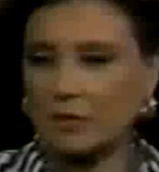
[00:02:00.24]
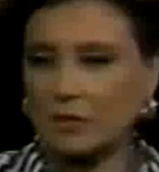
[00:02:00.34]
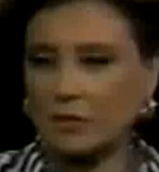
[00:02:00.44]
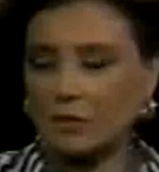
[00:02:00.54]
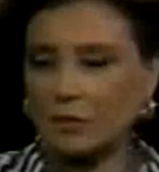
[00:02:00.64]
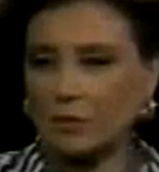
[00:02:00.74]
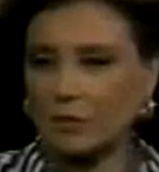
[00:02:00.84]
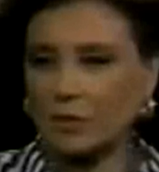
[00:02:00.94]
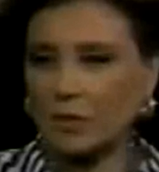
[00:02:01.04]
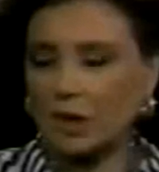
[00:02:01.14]
more
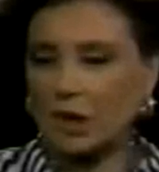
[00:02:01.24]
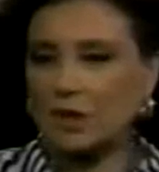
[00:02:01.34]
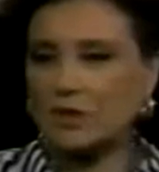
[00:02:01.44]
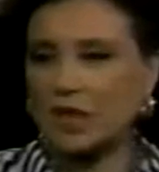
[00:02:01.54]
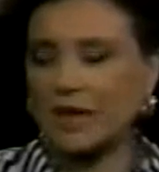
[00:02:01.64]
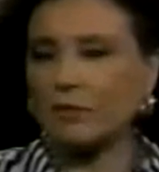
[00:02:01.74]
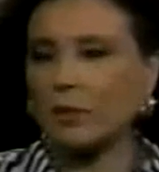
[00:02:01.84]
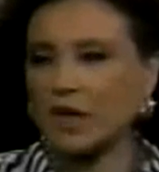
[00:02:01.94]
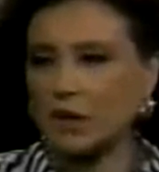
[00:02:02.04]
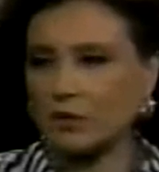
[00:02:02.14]
beautiful. Steve,
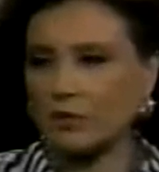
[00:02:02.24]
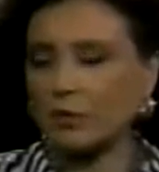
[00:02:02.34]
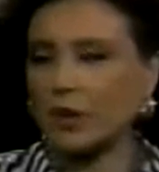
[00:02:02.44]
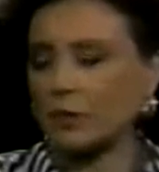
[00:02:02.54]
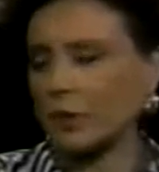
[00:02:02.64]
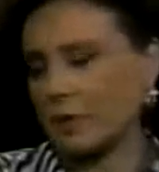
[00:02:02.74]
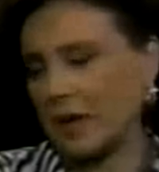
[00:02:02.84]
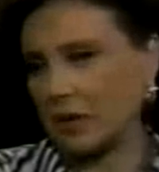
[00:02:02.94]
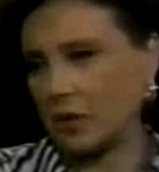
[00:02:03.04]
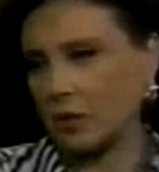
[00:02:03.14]
what, are you, what, what
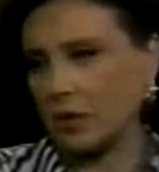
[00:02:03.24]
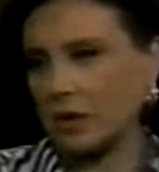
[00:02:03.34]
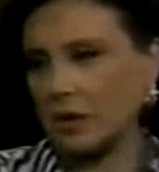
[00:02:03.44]
about you?